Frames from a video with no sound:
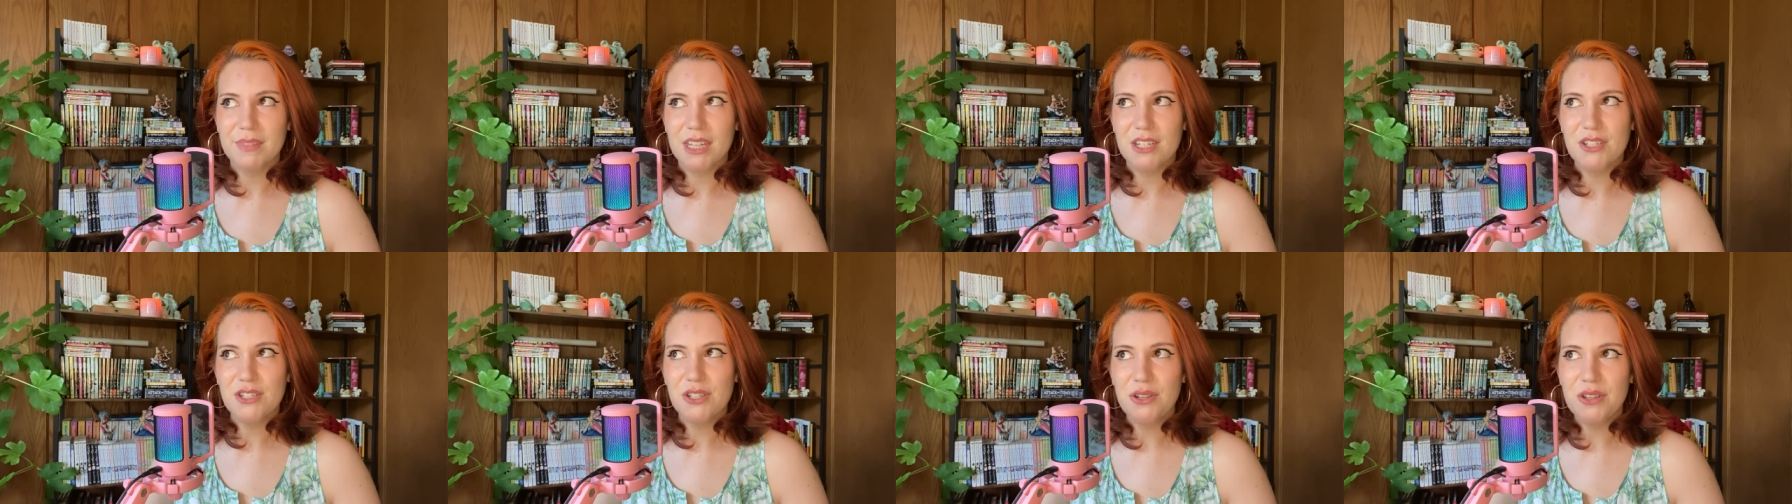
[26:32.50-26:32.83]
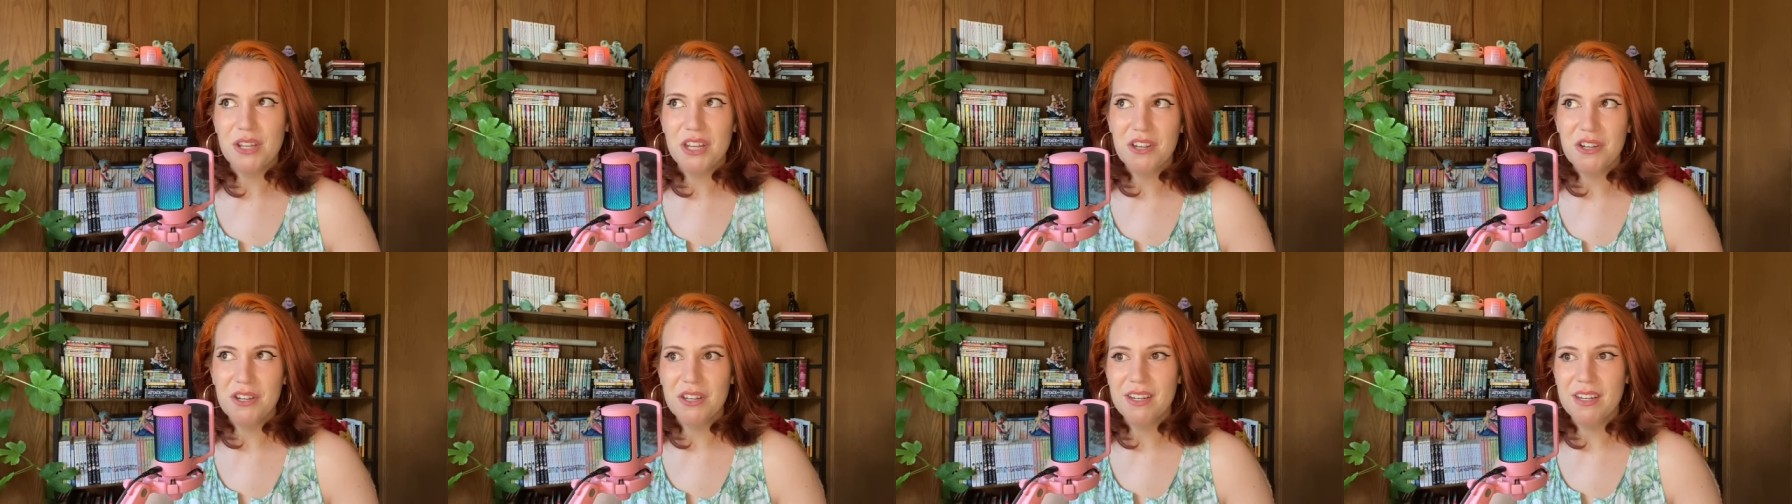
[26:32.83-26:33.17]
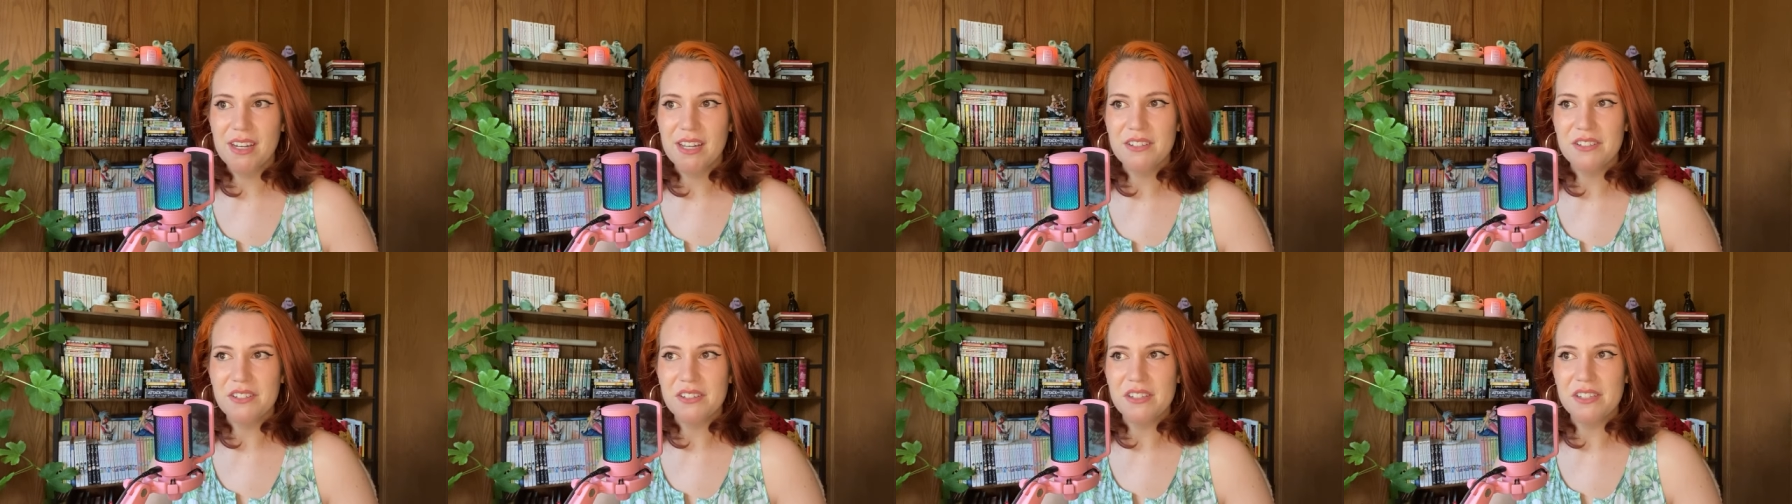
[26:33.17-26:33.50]
So they couldn't
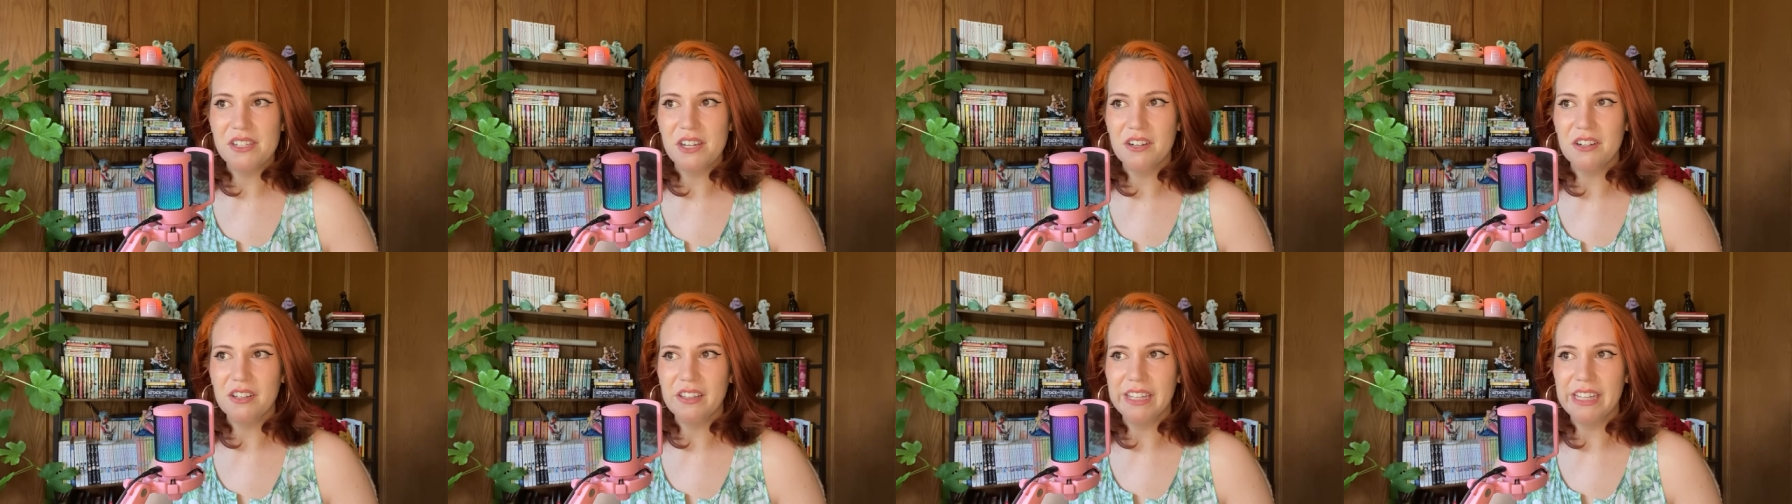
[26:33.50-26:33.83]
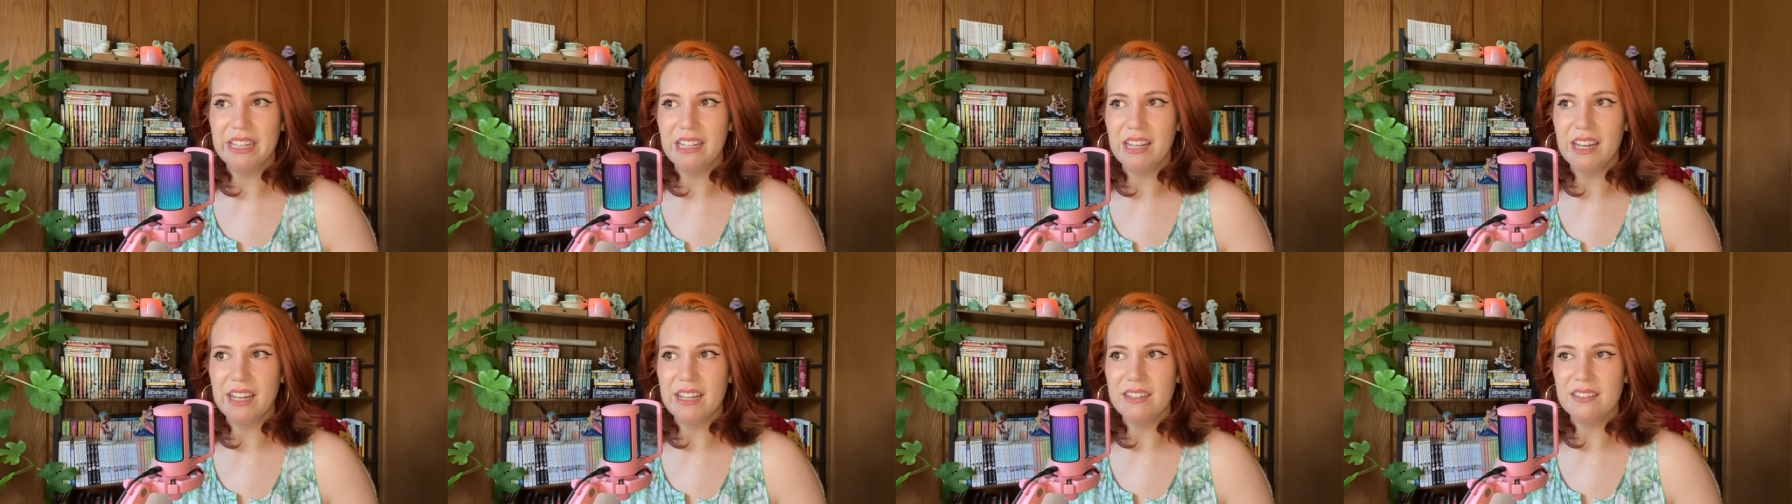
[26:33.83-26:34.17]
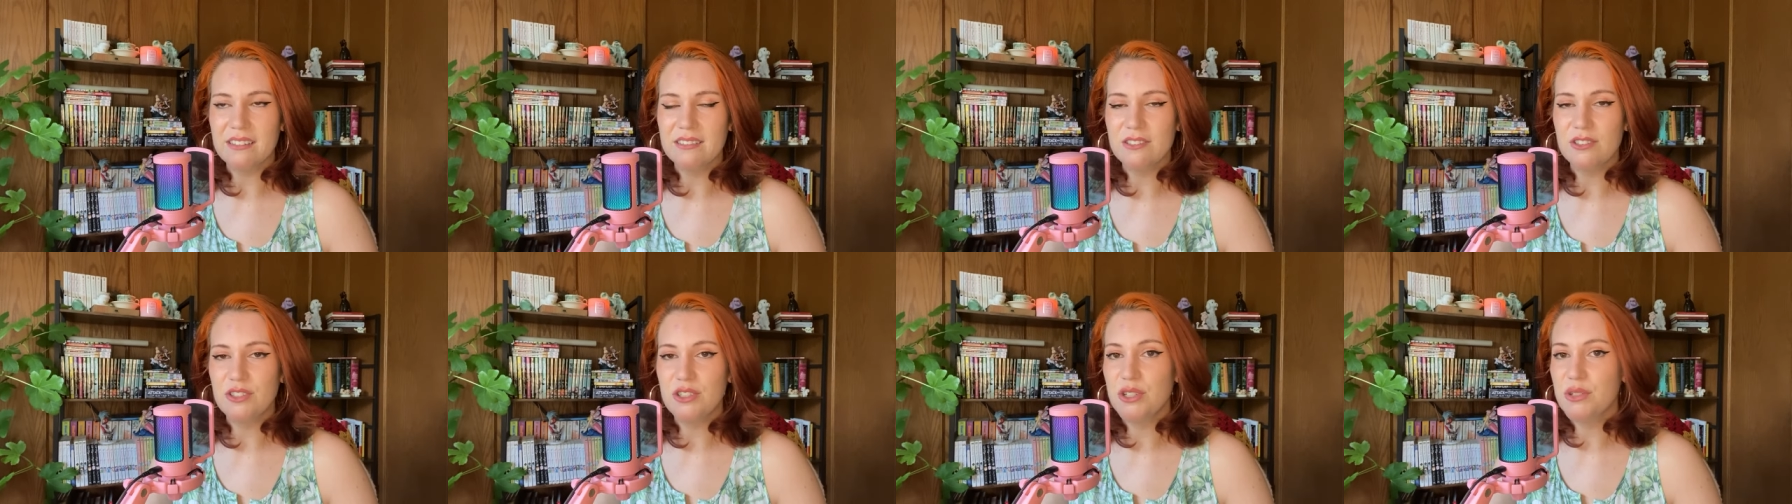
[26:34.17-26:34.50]
necessarily like
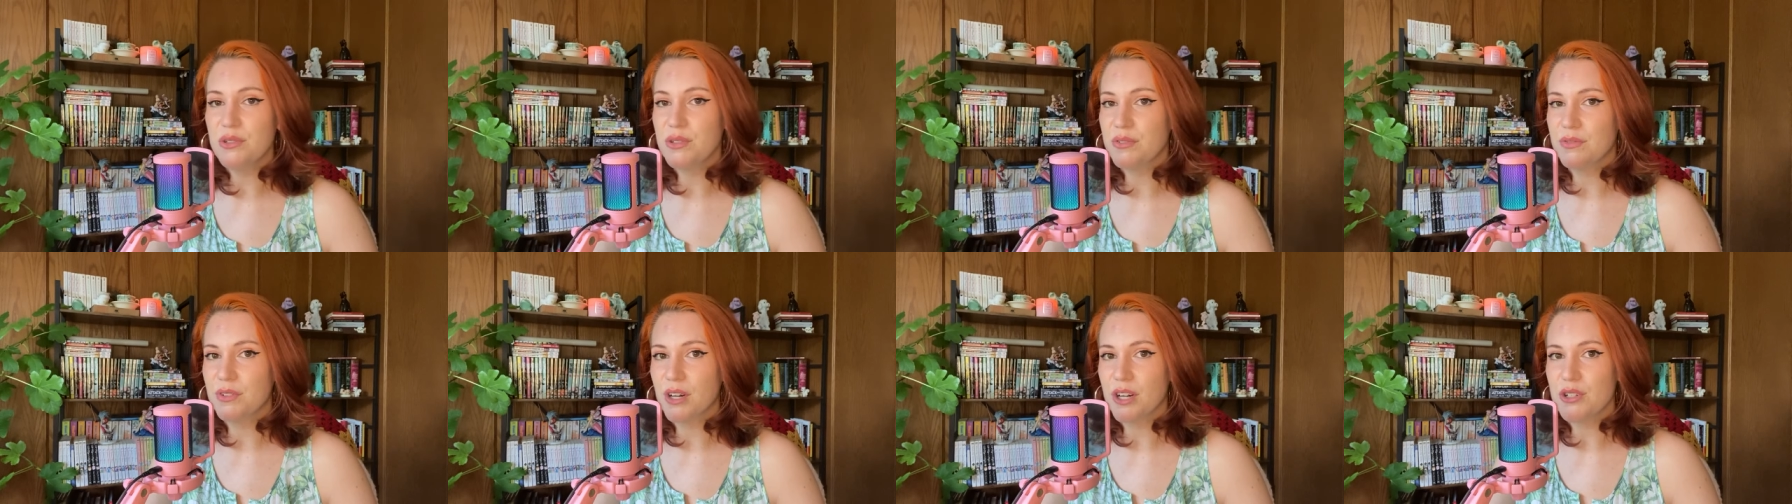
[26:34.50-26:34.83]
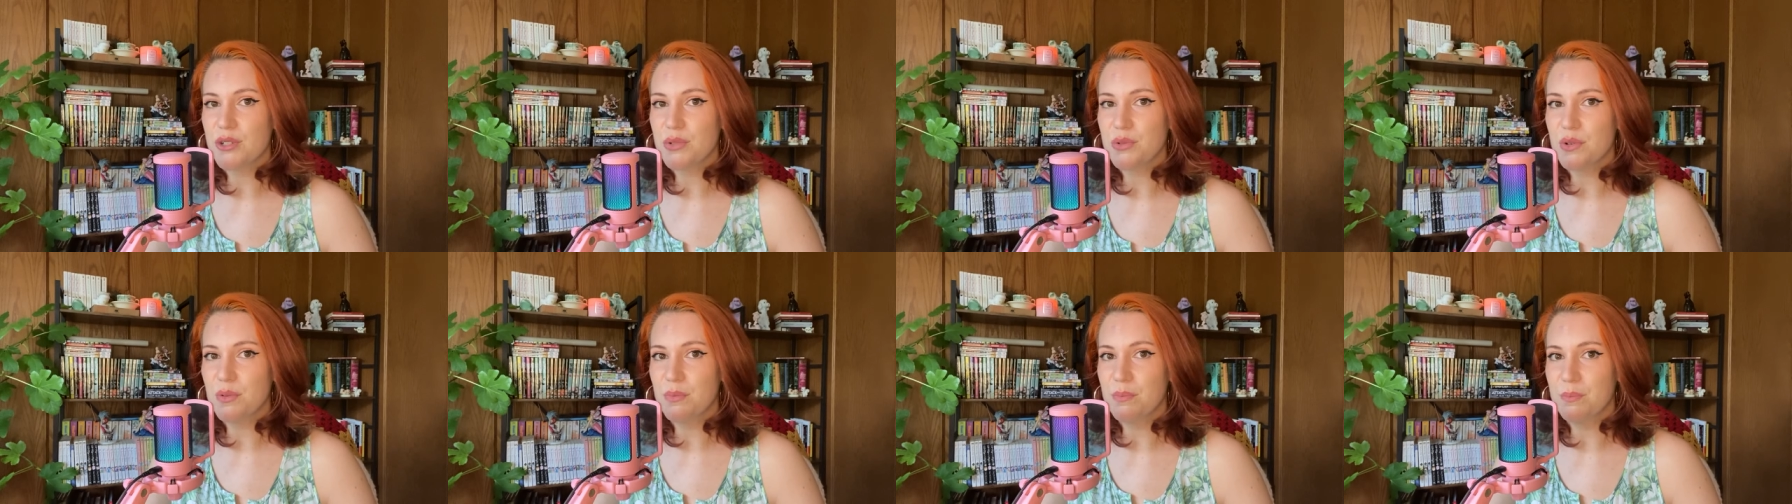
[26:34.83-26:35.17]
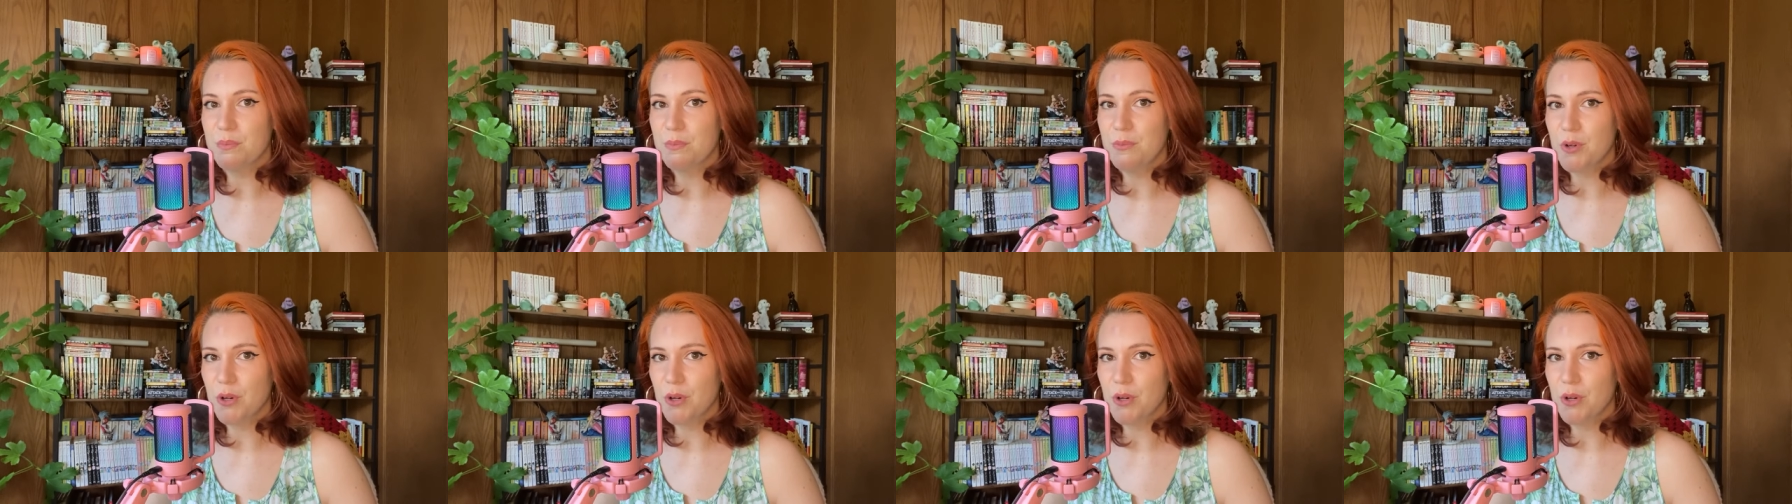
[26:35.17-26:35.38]
do a virtual